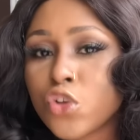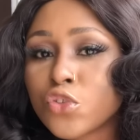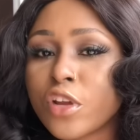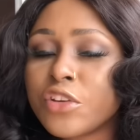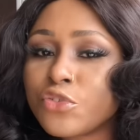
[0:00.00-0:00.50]

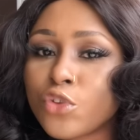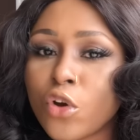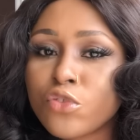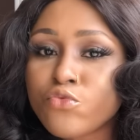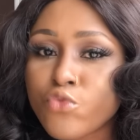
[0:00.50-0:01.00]
so that you
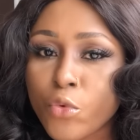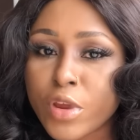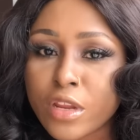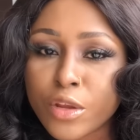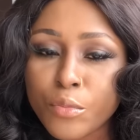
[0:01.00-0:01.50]
don't
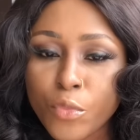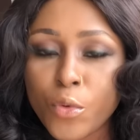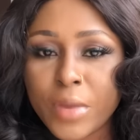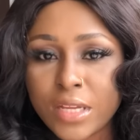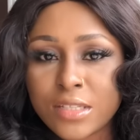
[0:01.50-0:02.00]
ruin the
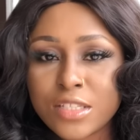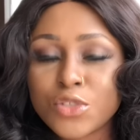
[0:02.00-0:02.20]
moment.